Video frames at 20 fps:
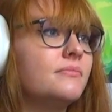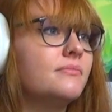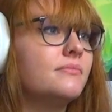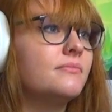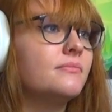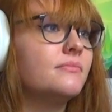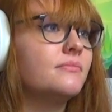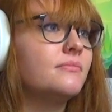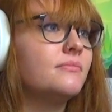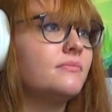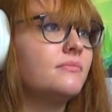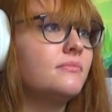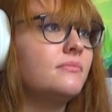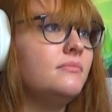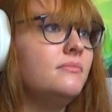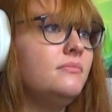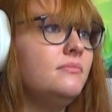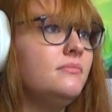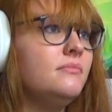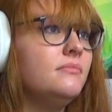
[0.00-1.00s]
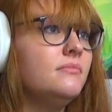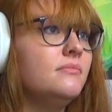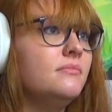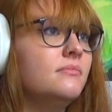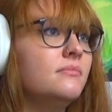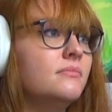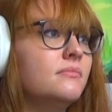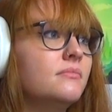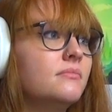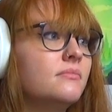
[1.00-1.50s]

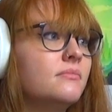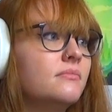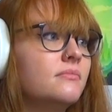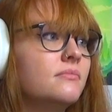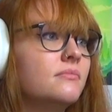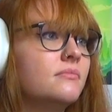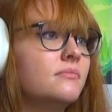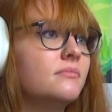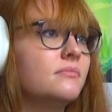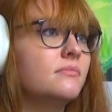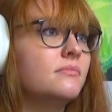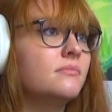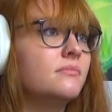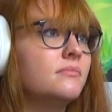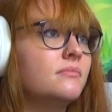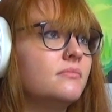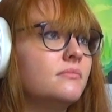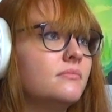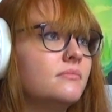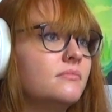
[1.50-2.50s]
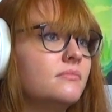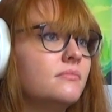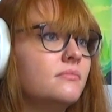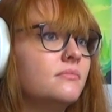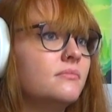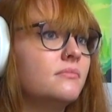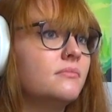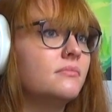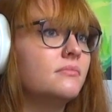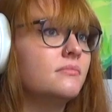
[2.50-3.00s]

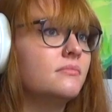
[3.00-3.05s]
Nothing is said.